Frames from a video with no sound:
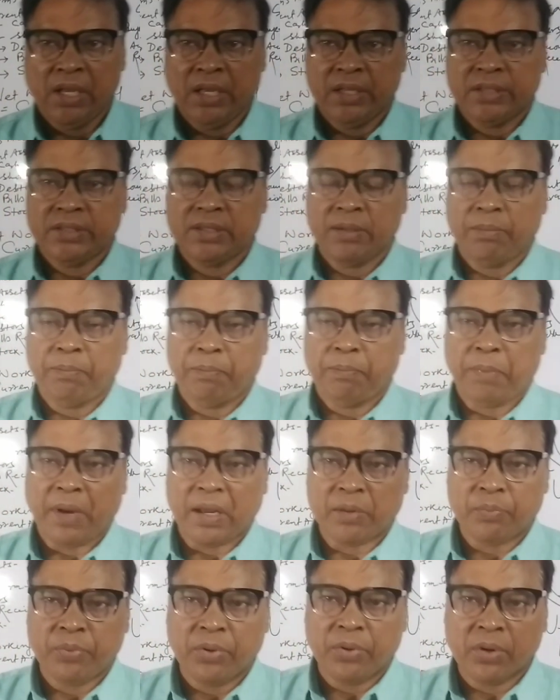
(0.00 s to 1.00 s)
the
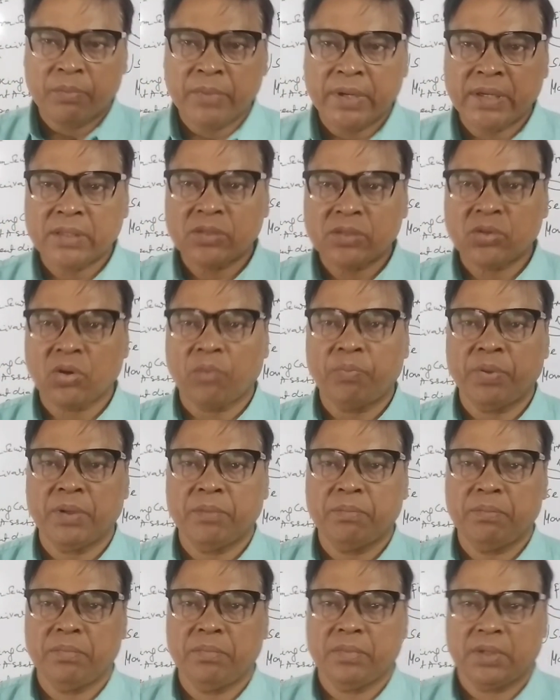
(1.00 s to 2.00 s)
performance of
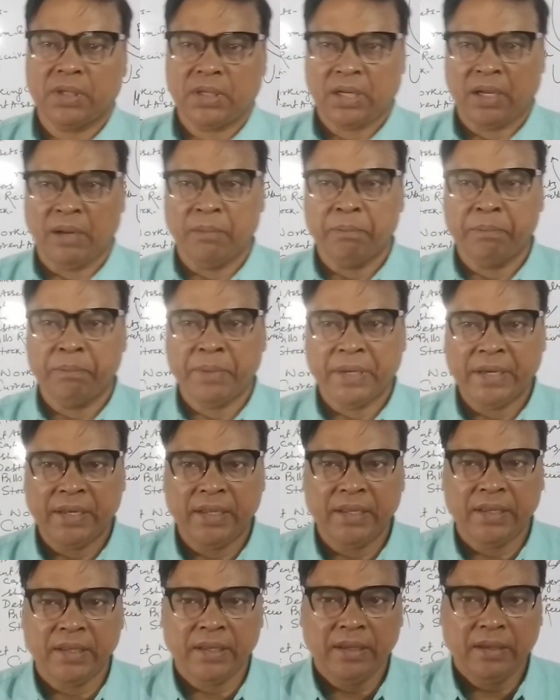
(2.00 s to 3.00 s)
a
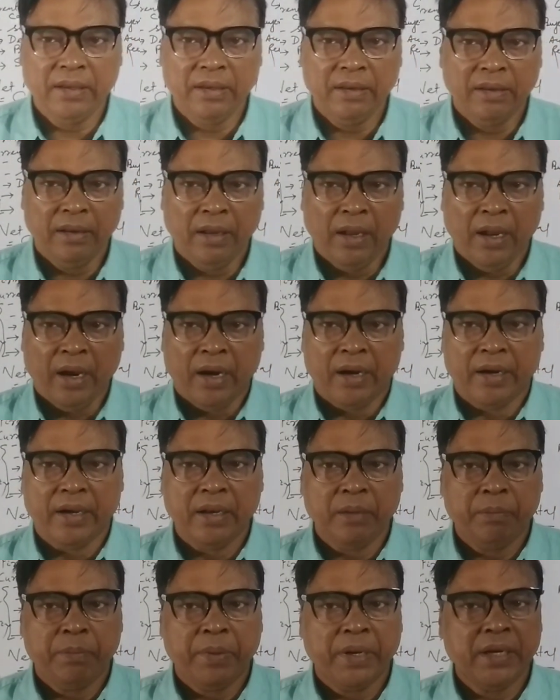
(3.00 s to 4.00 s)
company
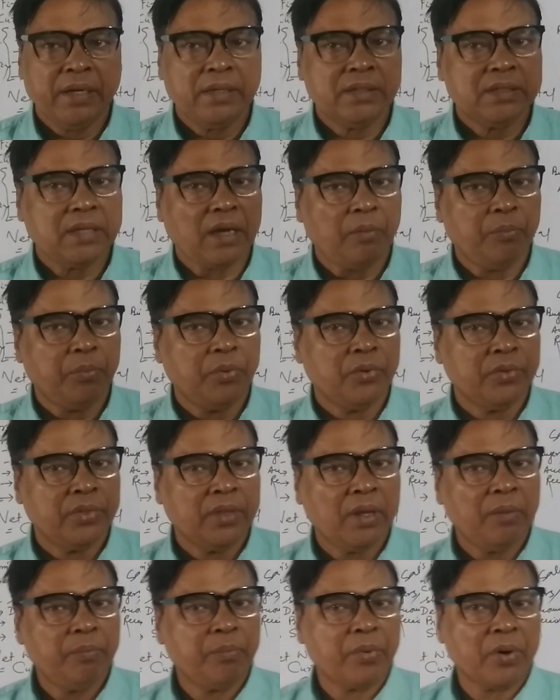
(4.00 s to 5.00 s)
depends upon
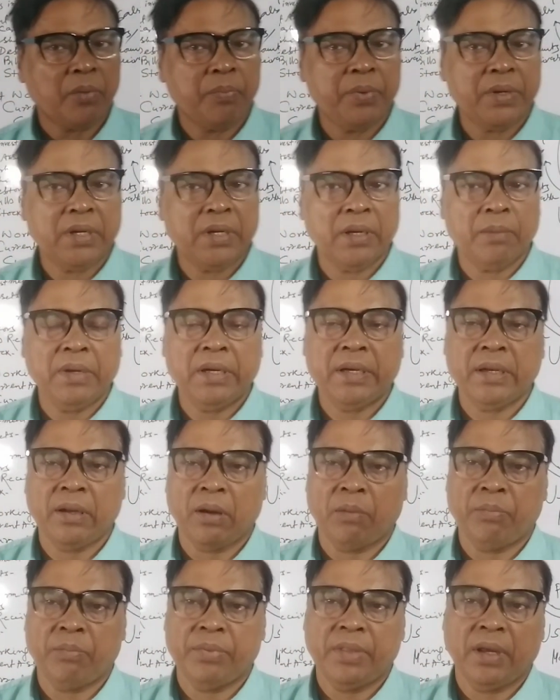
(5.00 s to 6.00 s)
the profitability
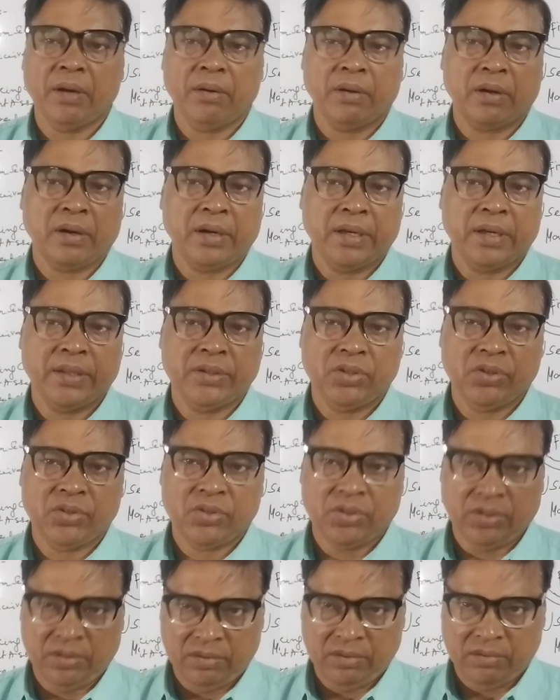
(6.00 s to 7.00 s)
of the
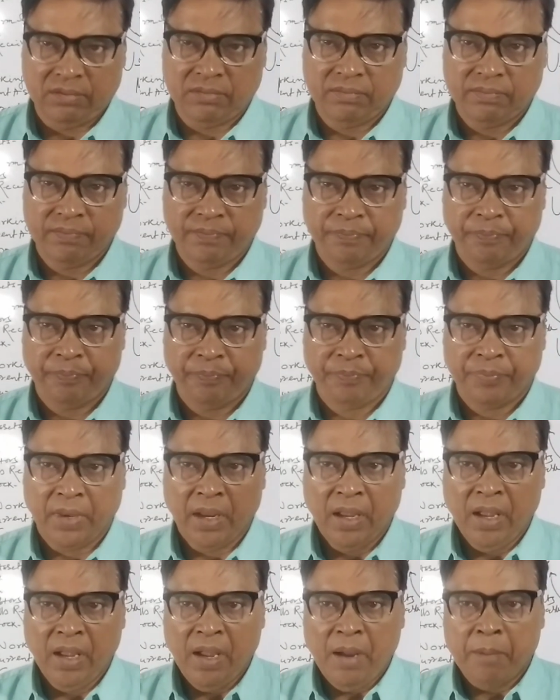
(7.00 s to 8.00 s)
organization.
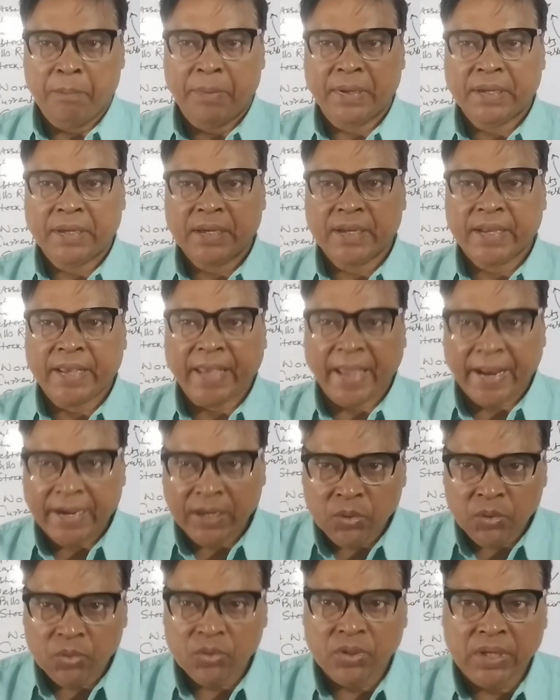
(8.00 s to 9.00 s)
But can
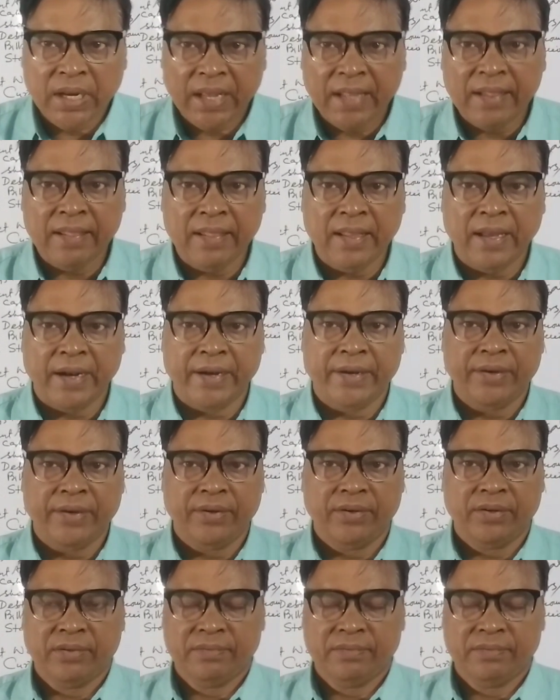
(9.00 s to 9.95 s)
you tell that